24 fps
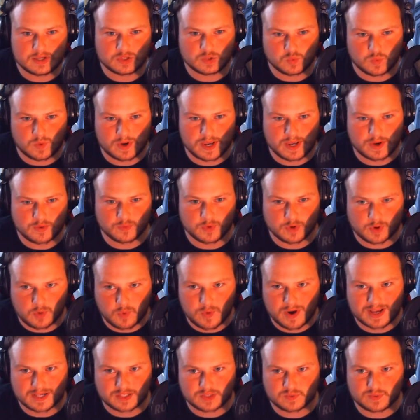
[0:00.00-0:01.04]
is when
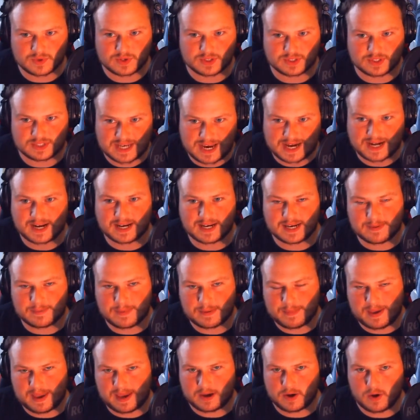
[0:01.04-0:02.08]
requests will
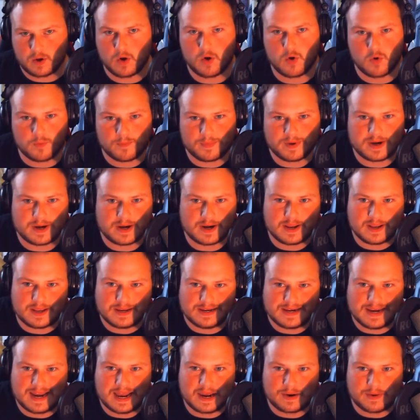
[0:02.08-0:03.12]
technically be back
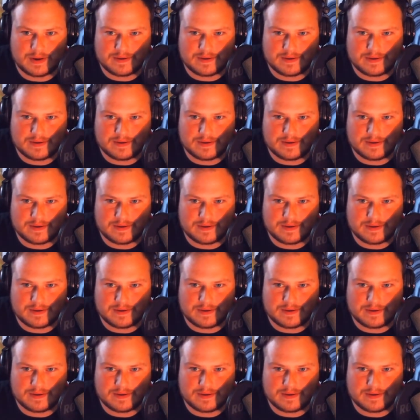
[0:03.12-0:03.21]
open.